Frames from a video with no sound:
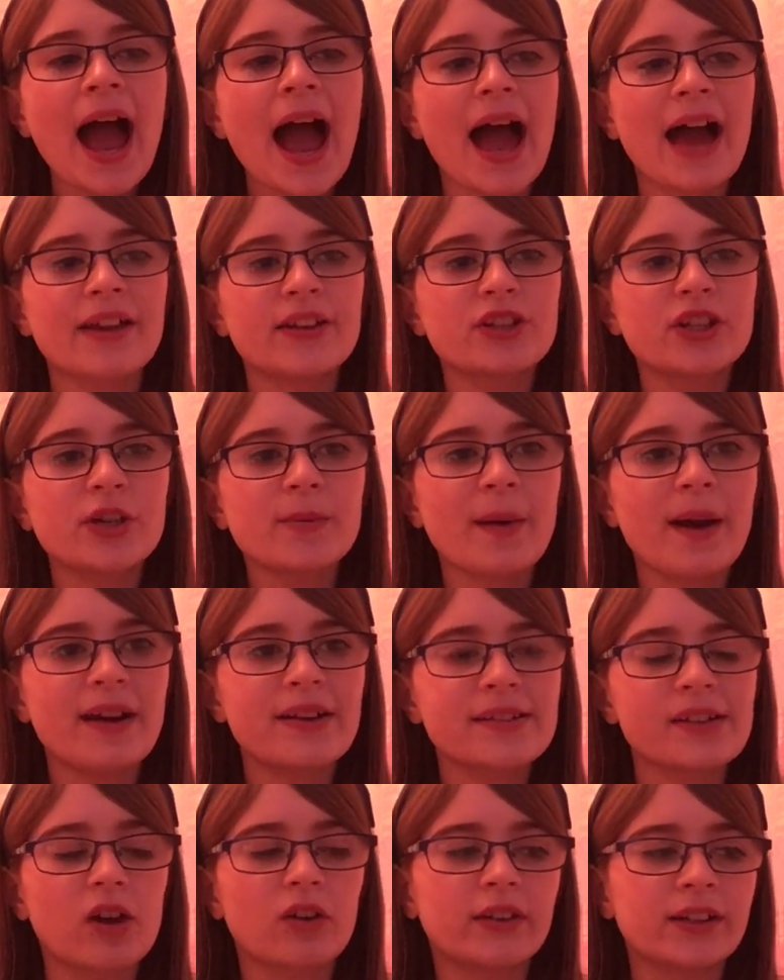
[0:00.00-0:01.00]
and two
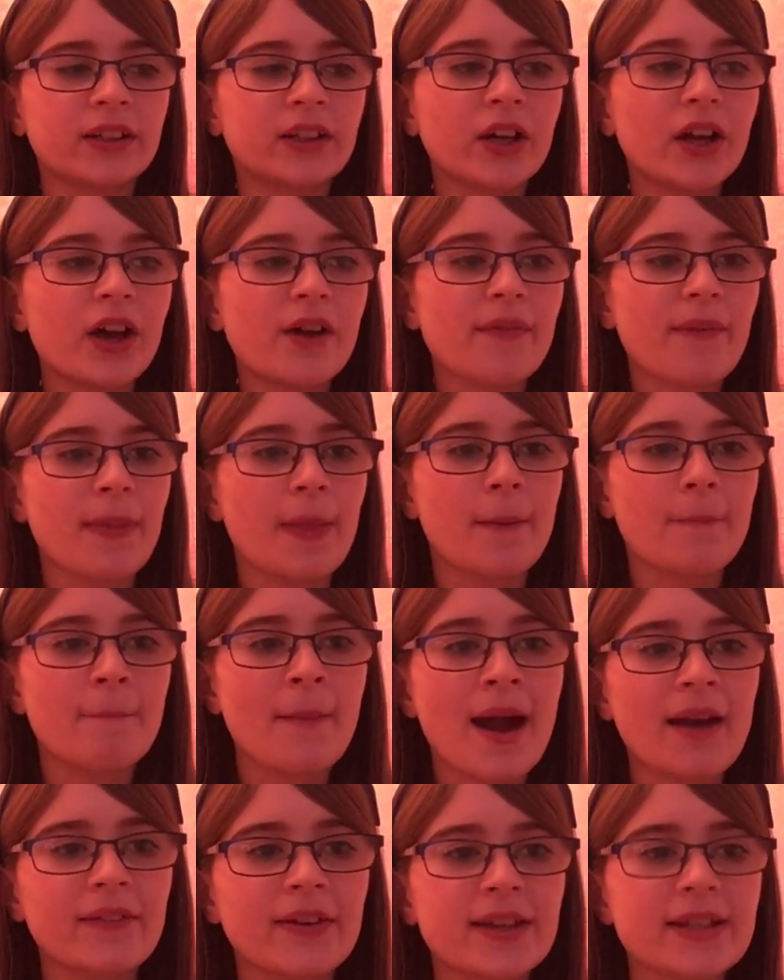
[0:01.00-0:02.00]
parents that are in love and they're
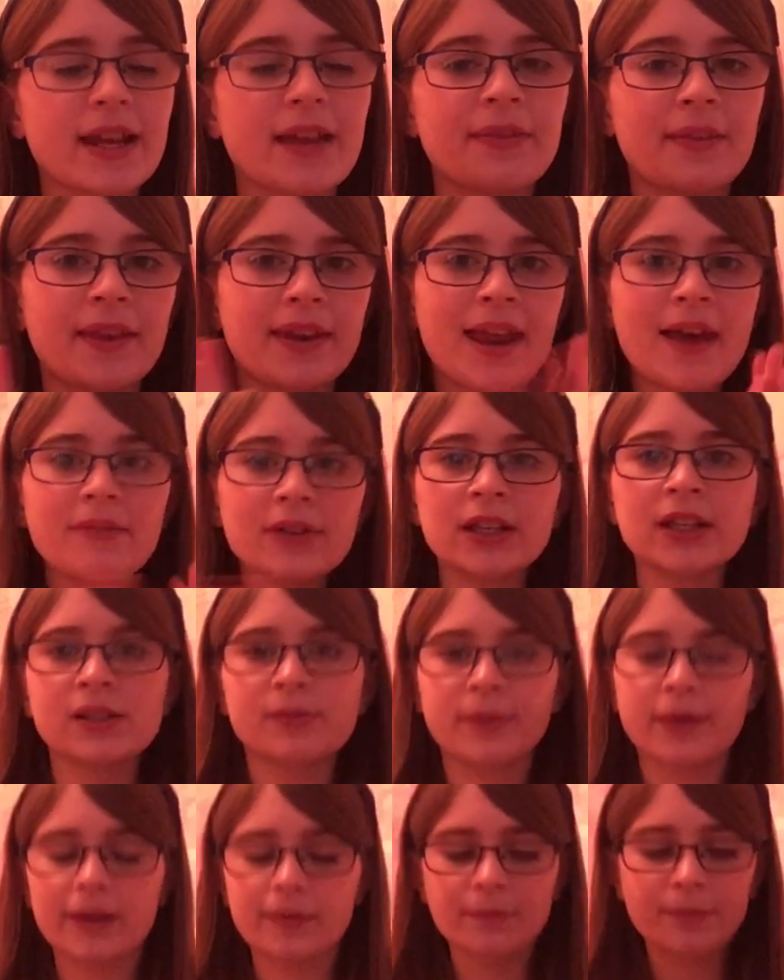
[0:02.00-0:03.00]
married and they're never going to
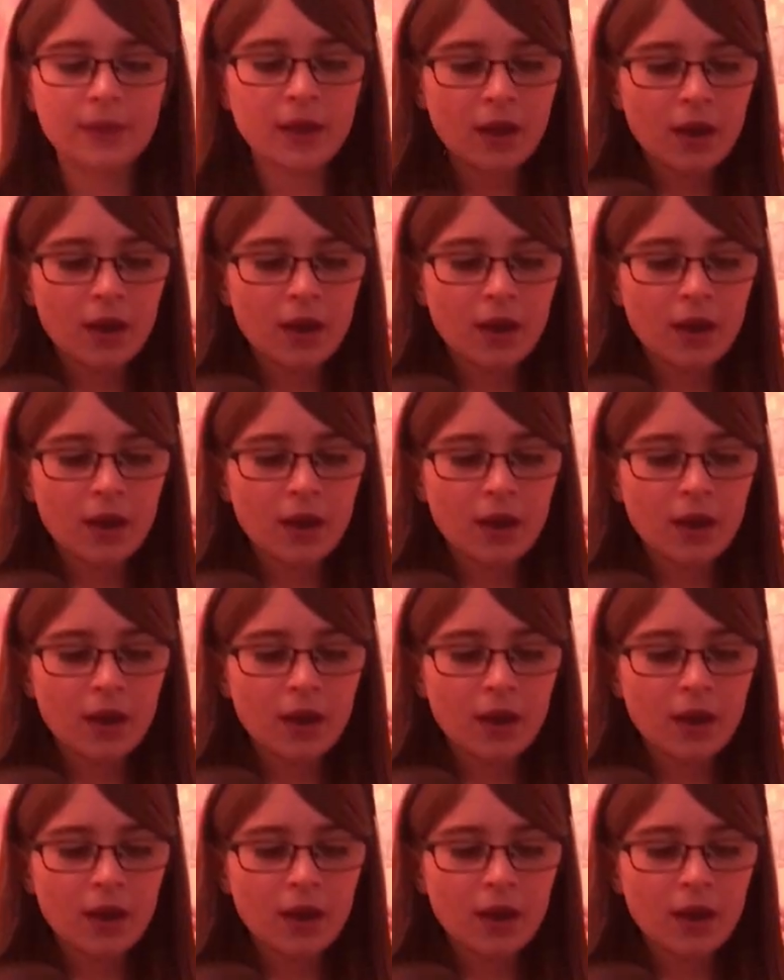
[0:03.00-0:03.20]
split,